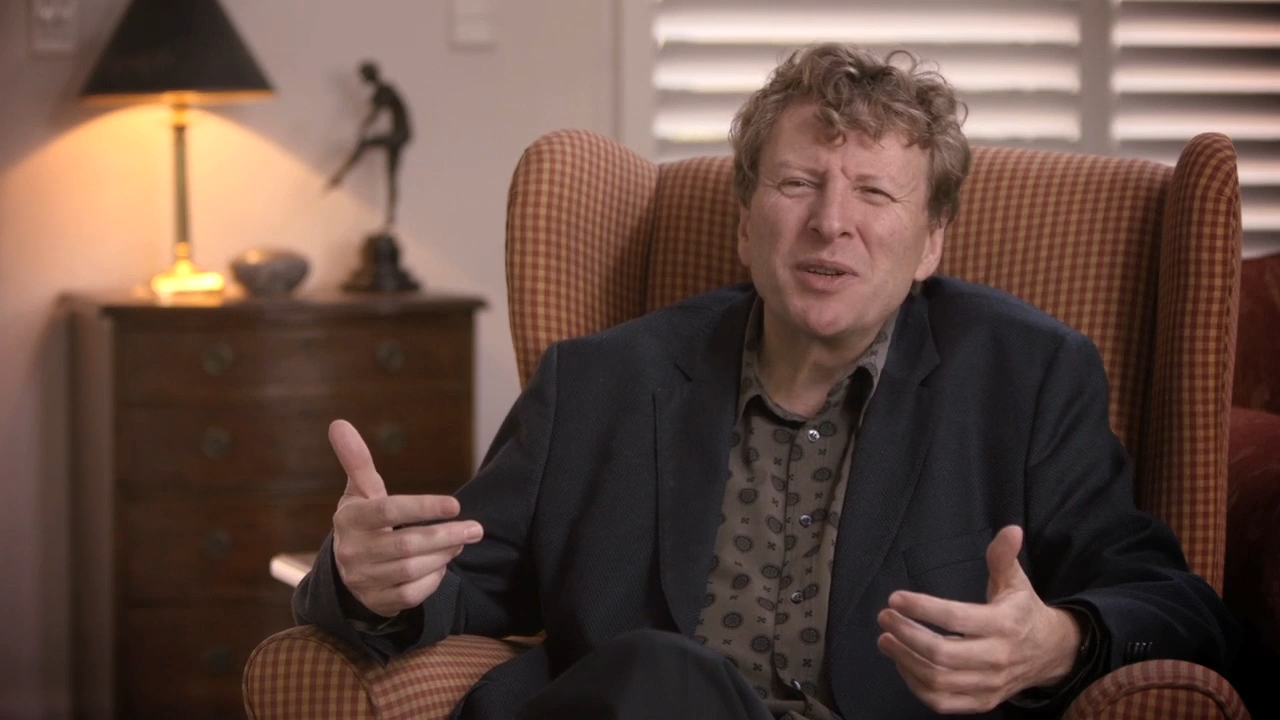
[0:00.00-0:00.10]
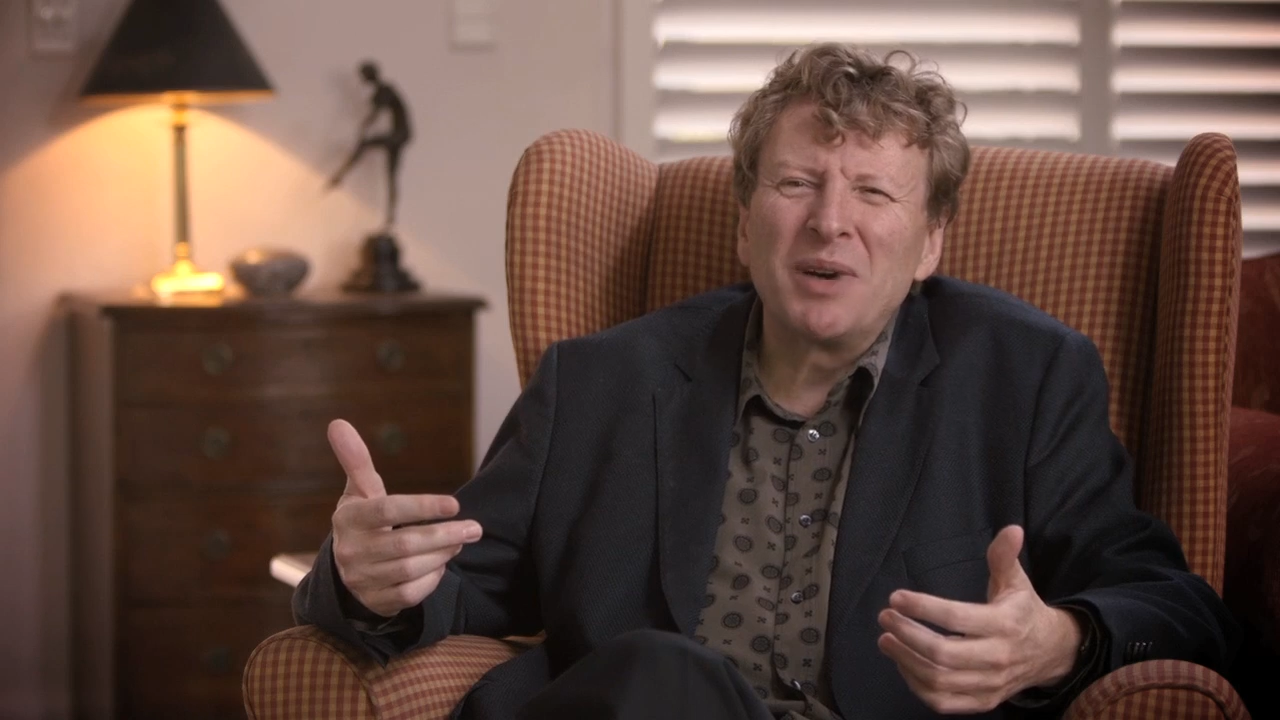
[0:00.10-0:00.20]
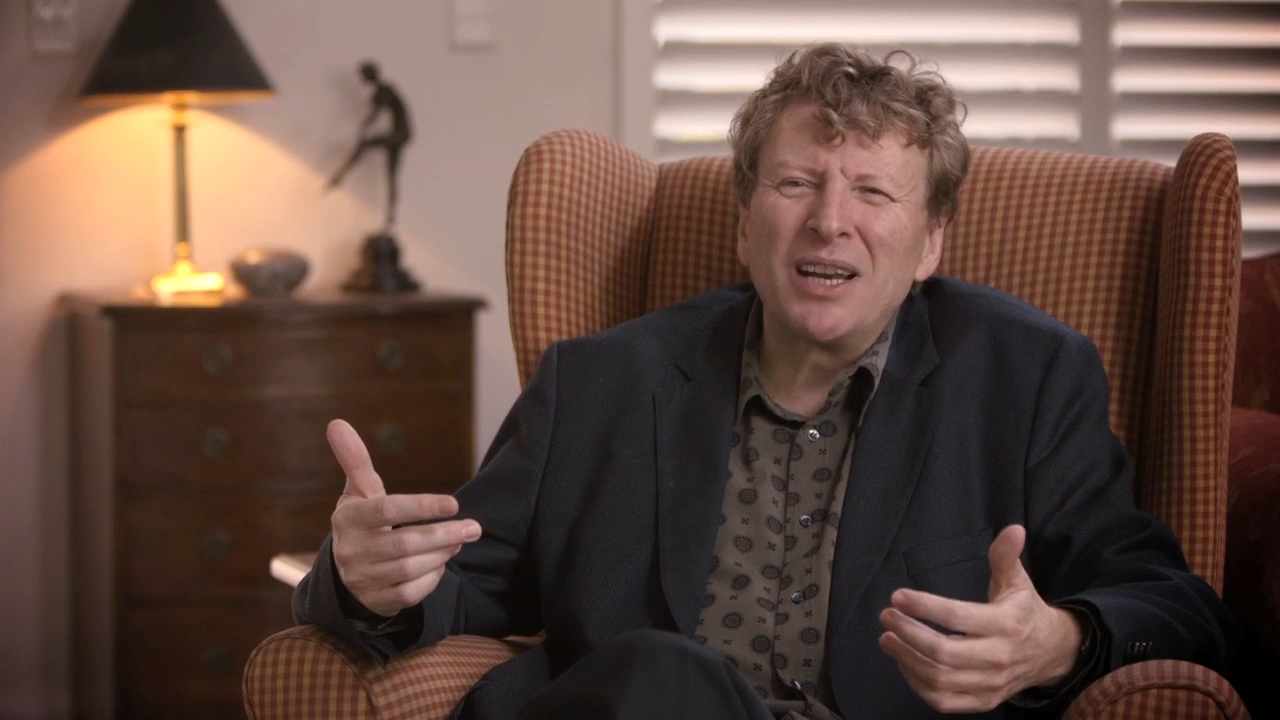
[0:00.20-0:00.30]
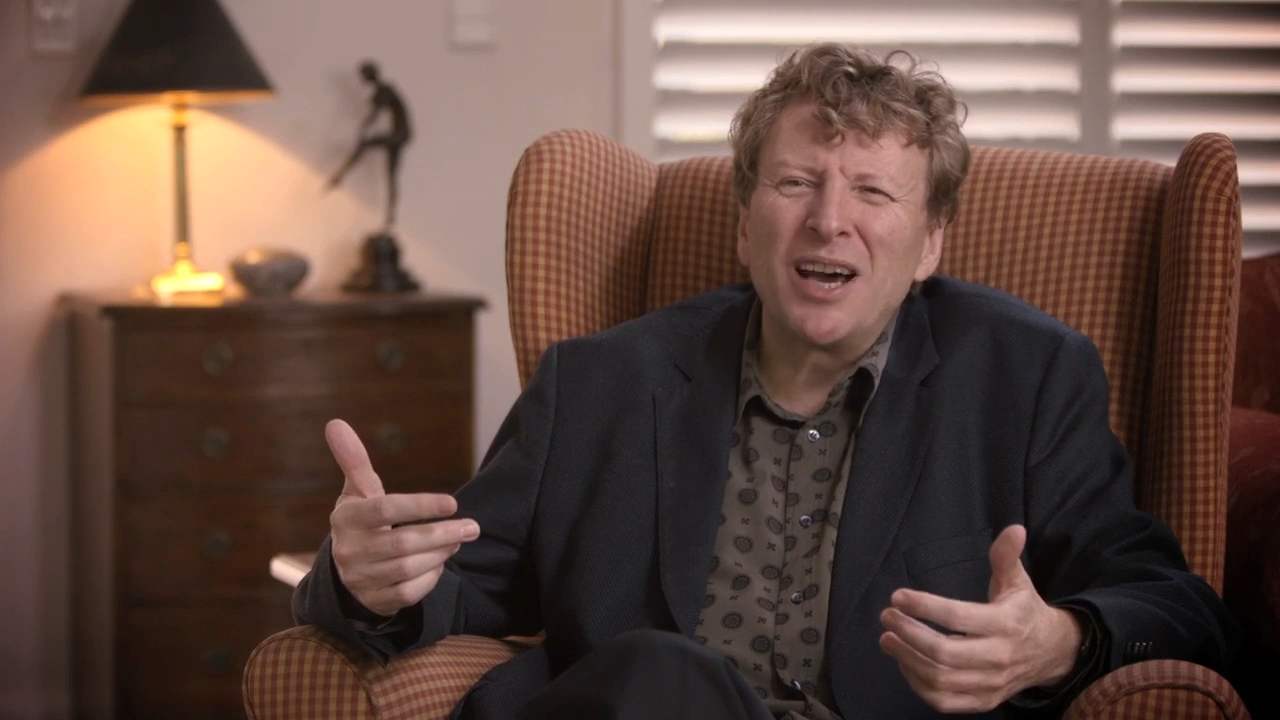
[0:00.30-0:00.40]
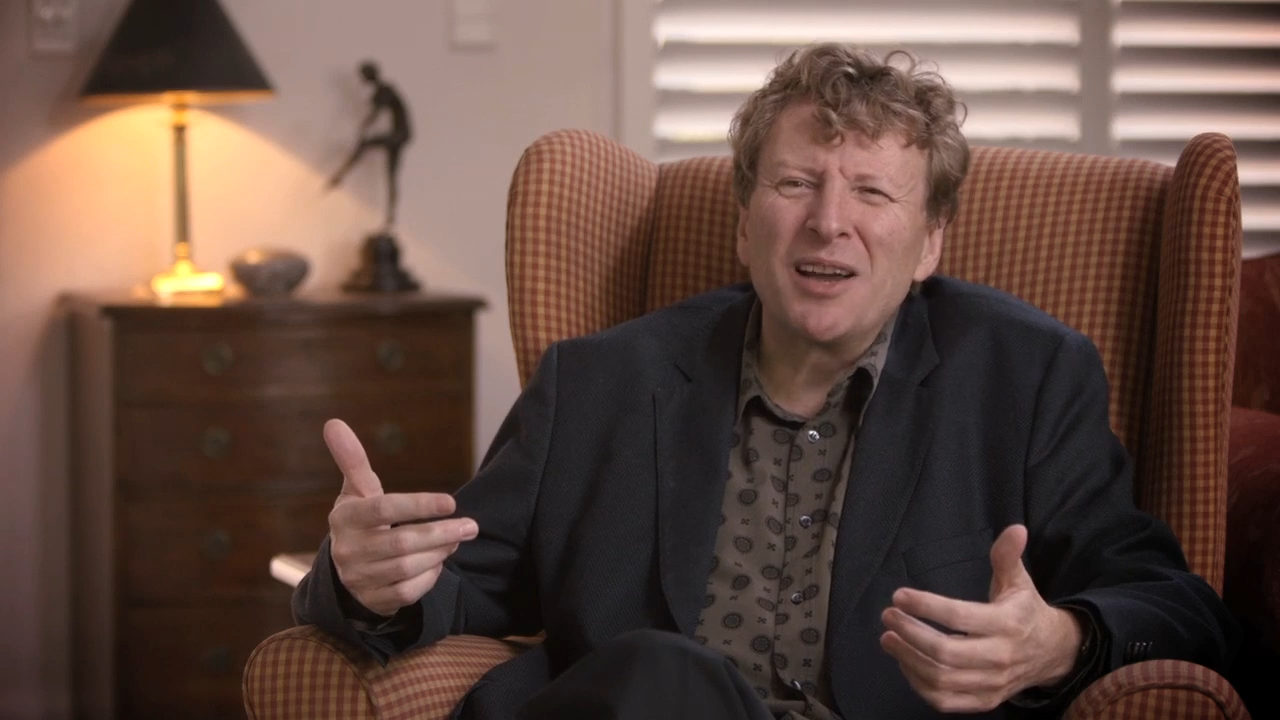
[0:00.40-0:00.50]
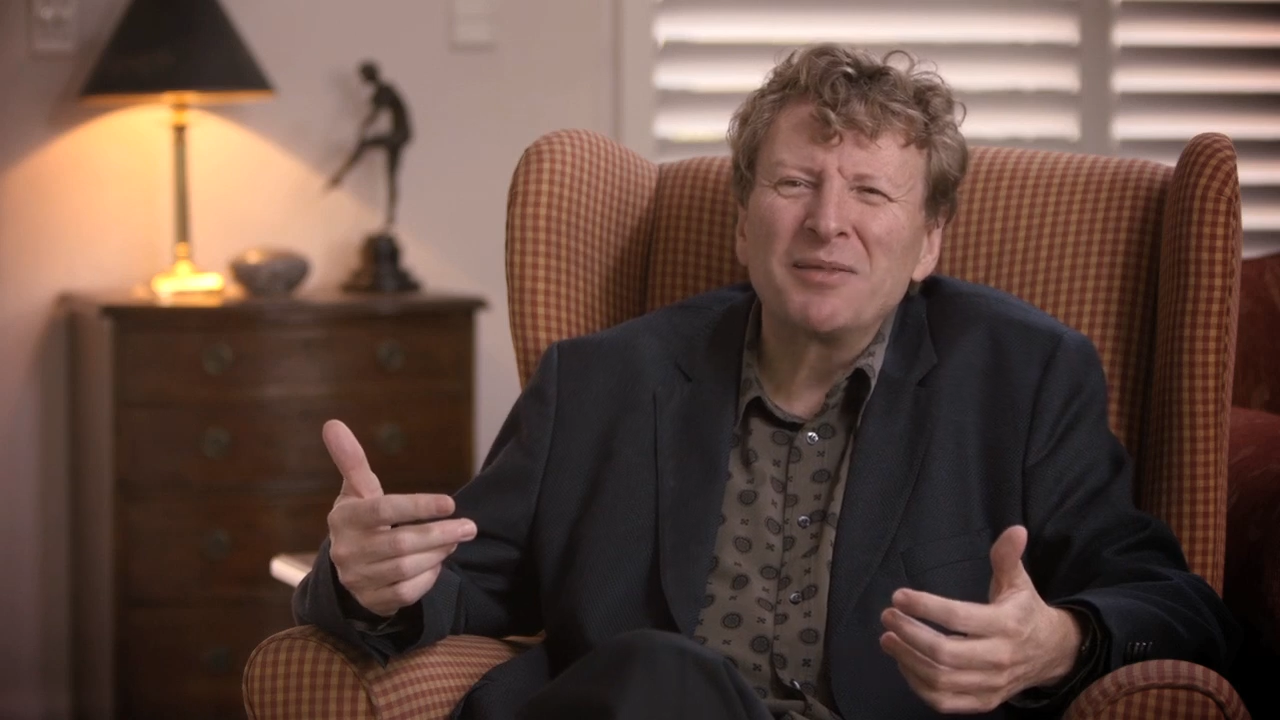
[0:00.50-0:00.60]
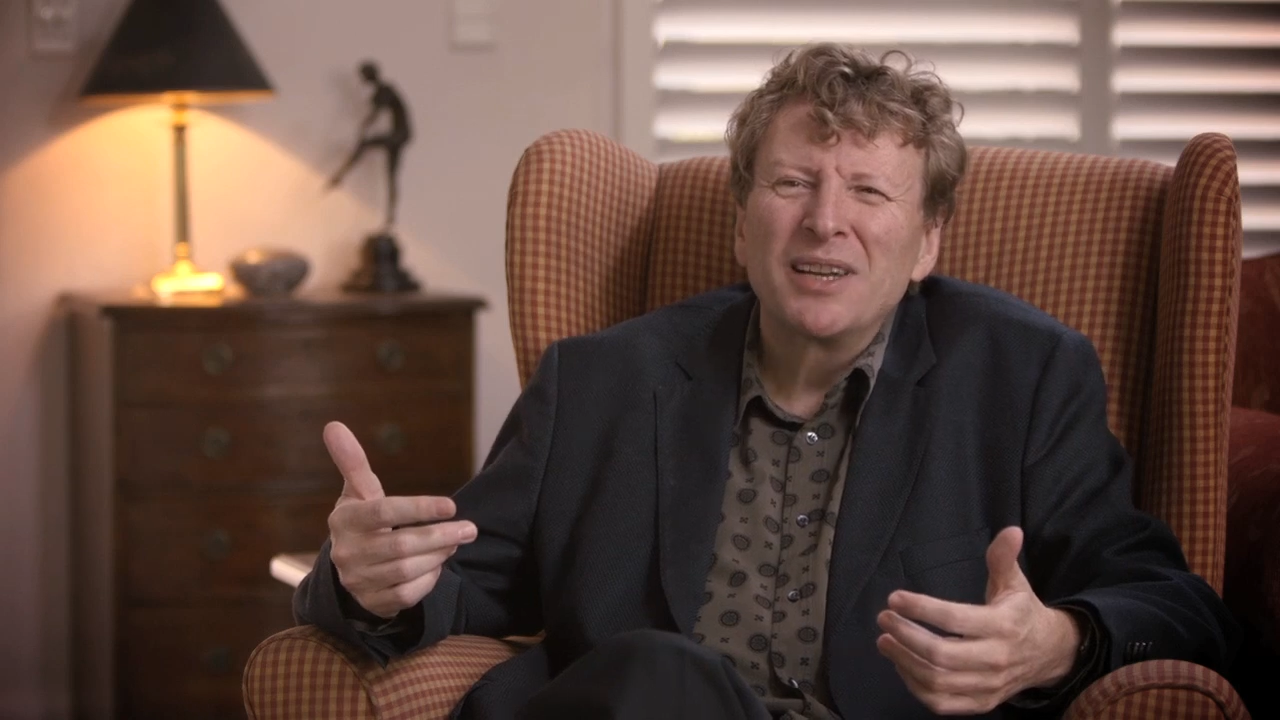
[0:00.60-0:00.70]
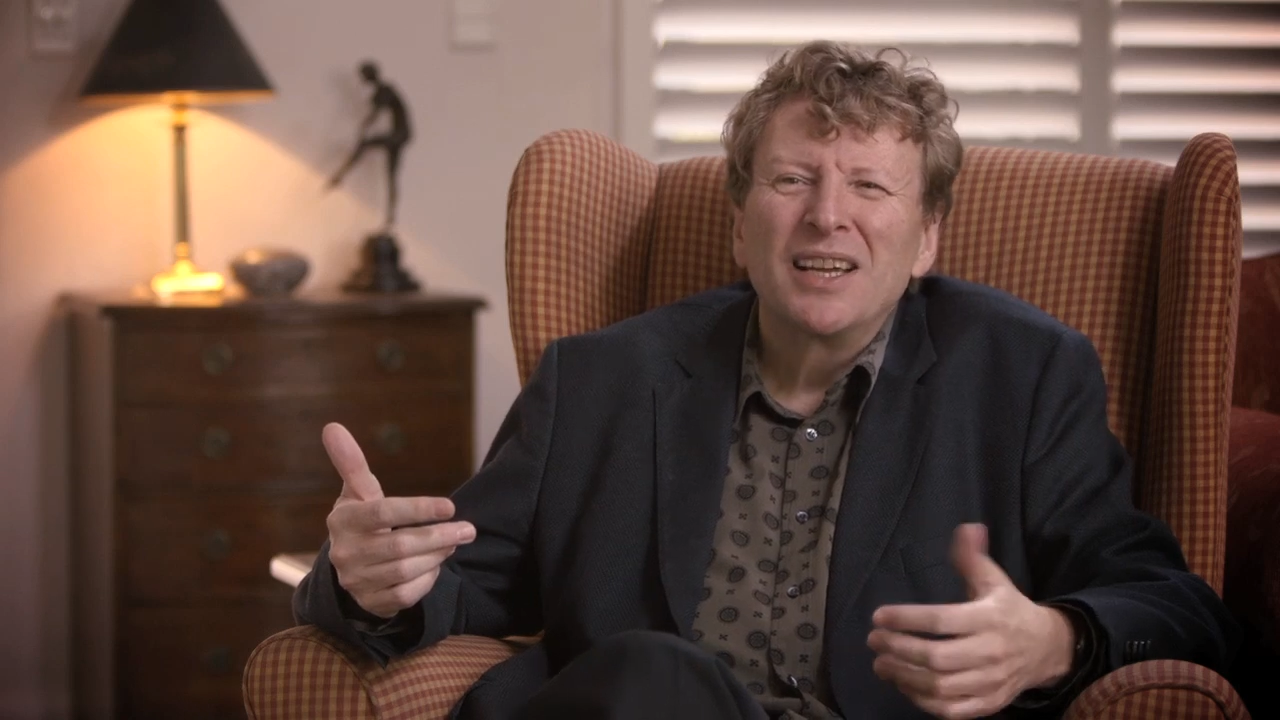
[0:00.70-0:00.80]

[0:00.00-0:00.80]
in my life,